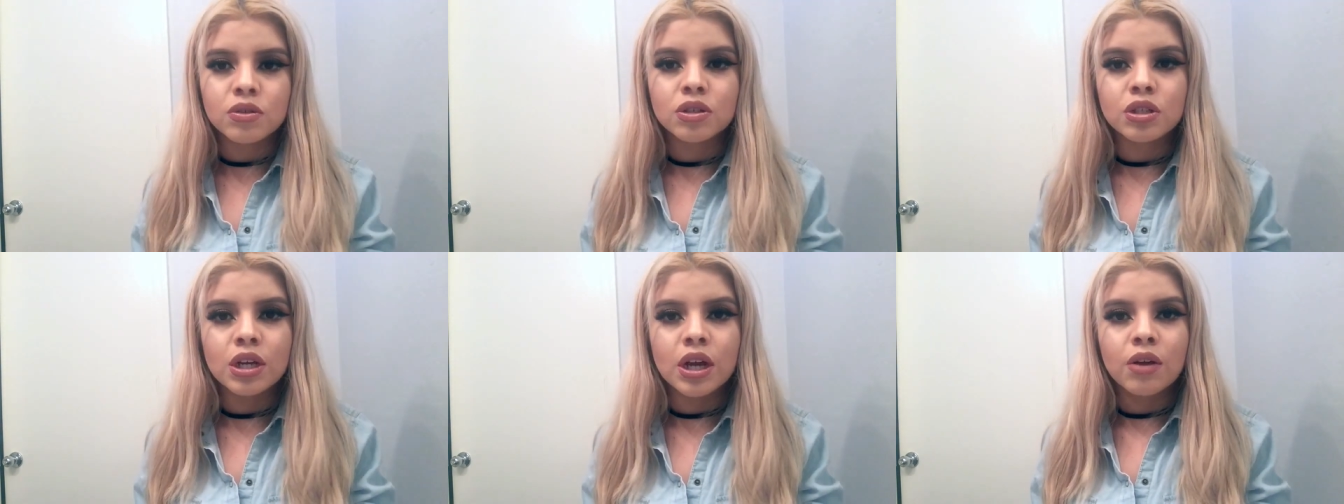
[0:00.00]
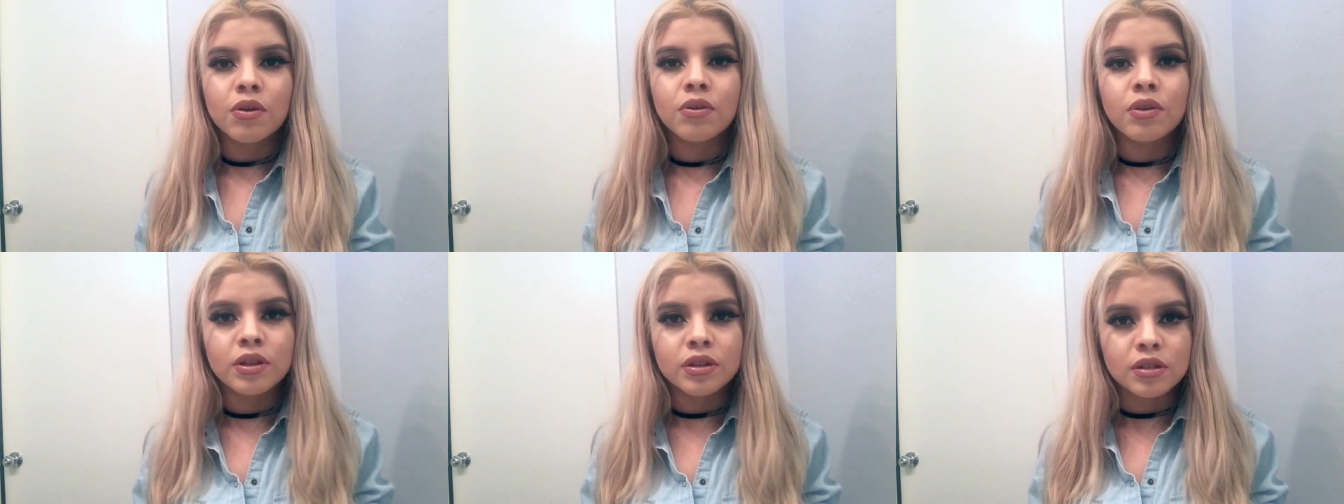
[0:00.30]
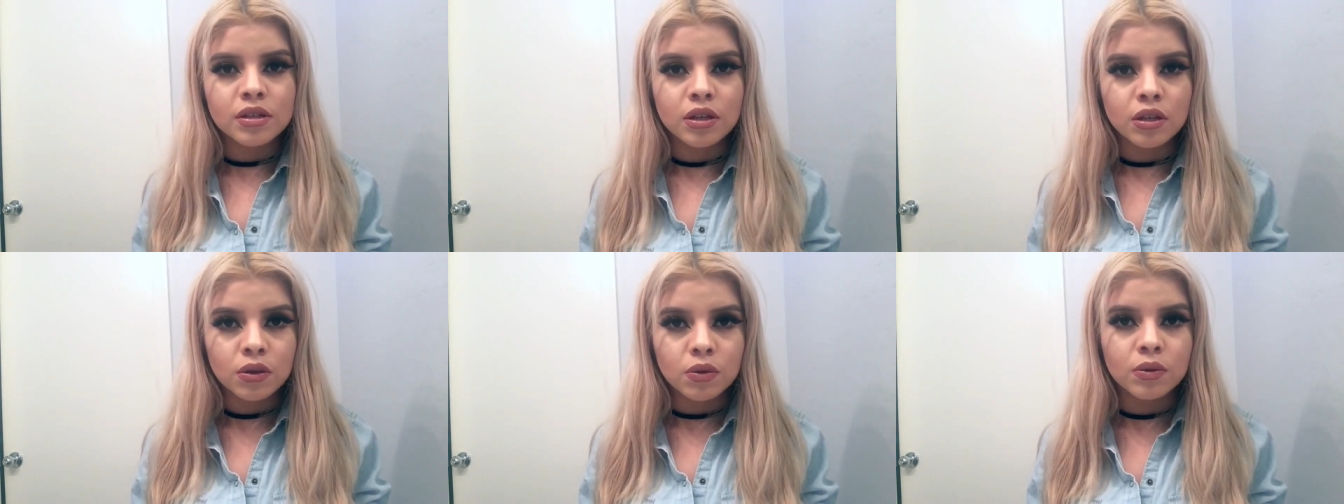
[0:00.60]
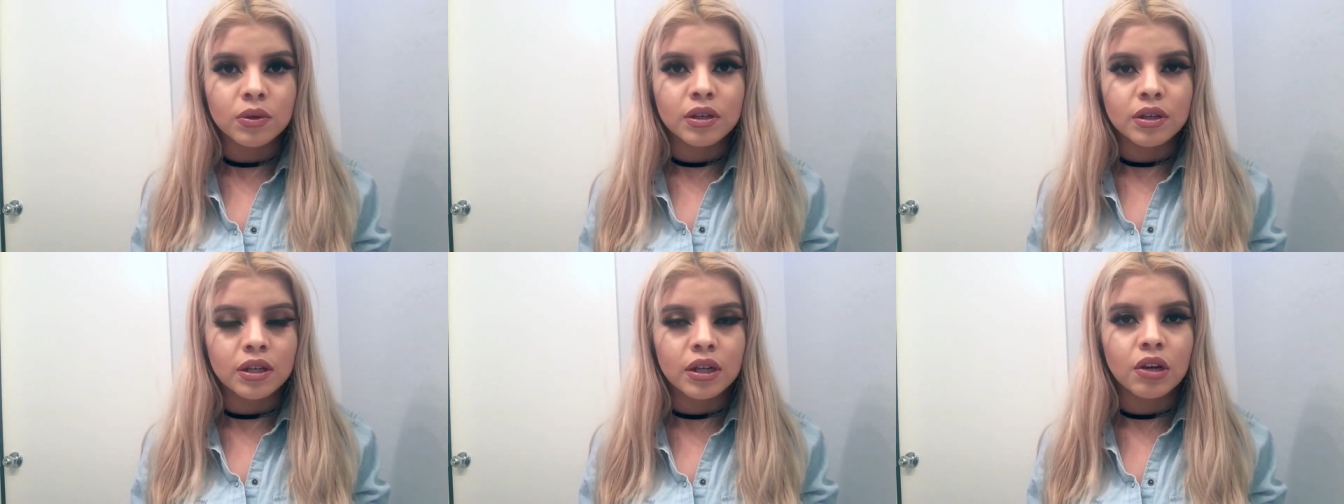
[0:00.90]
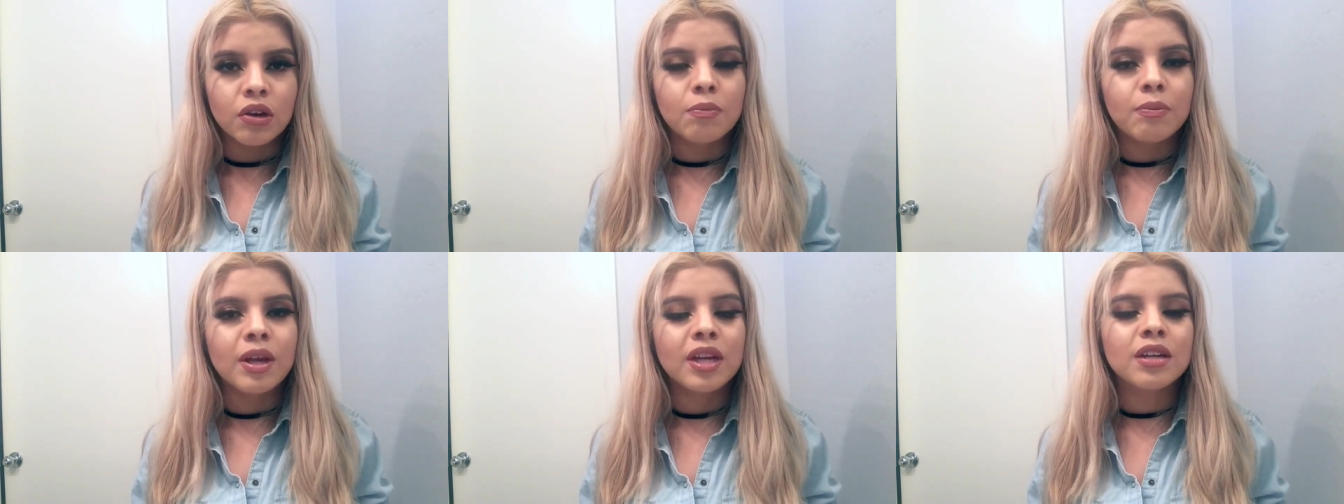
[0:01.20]
shadow that's included
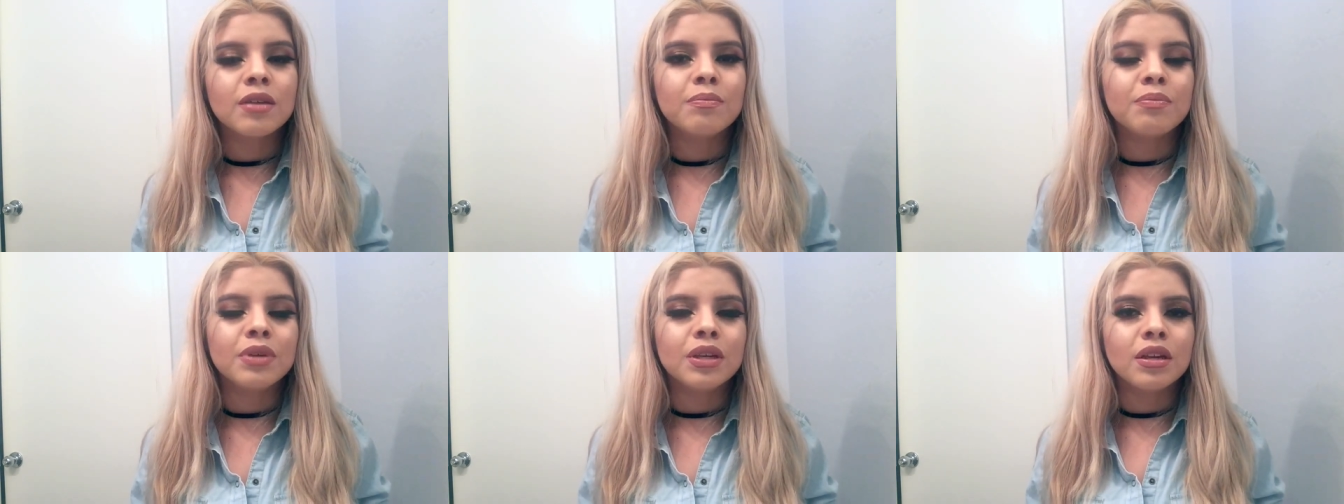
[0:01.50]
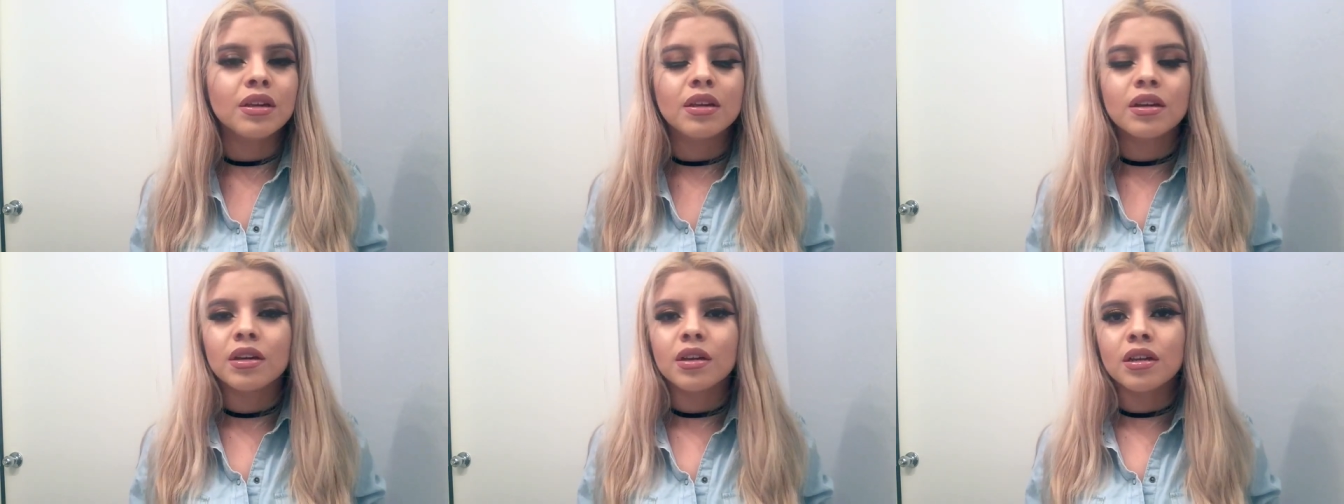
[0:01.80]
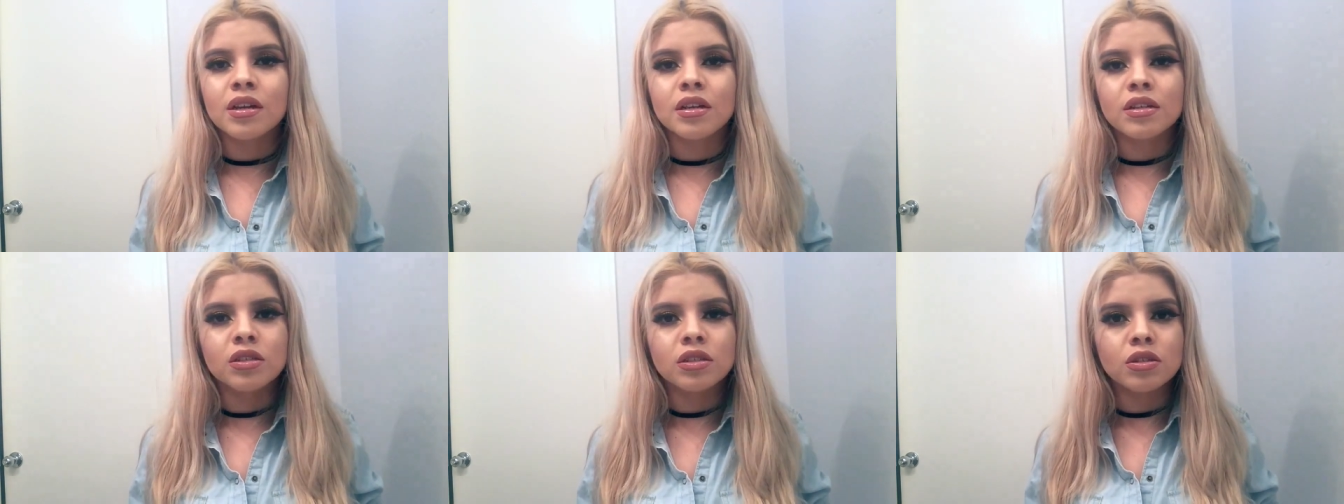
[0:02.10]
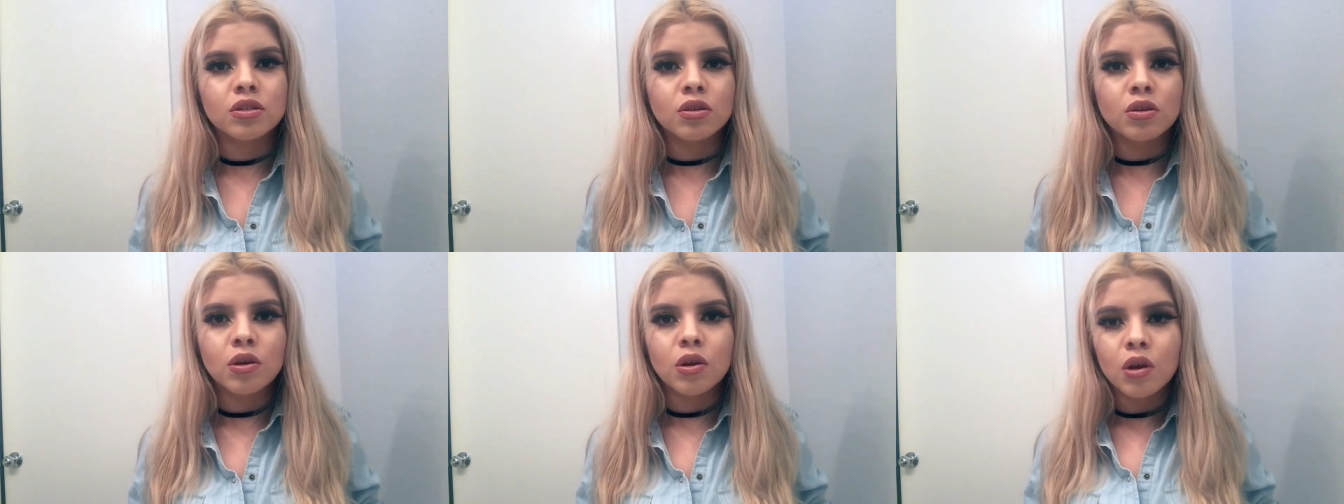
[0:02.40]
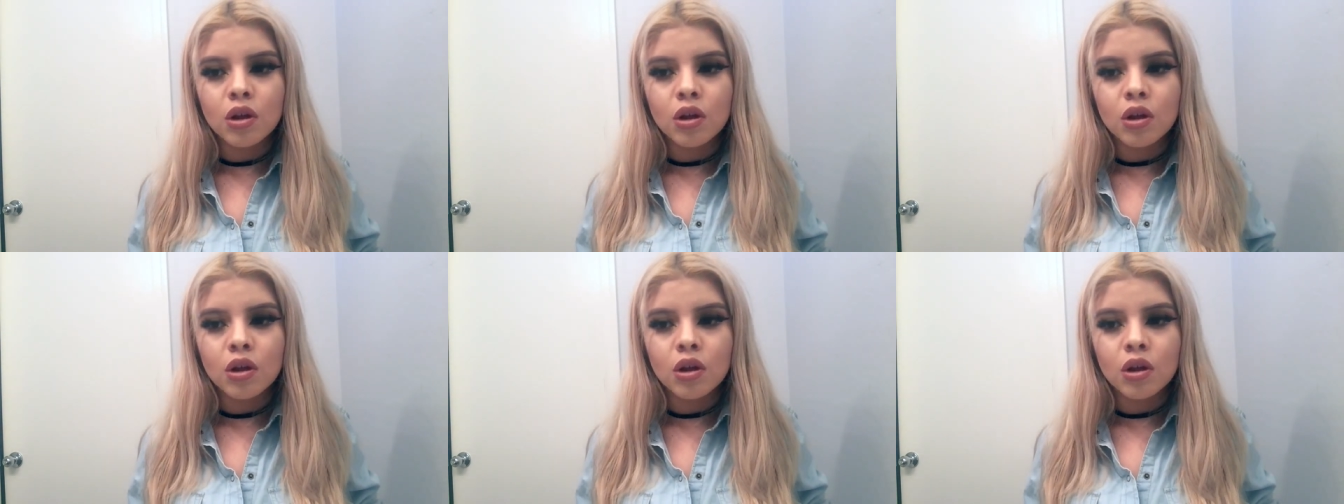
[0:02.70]
here. Makeup Geek is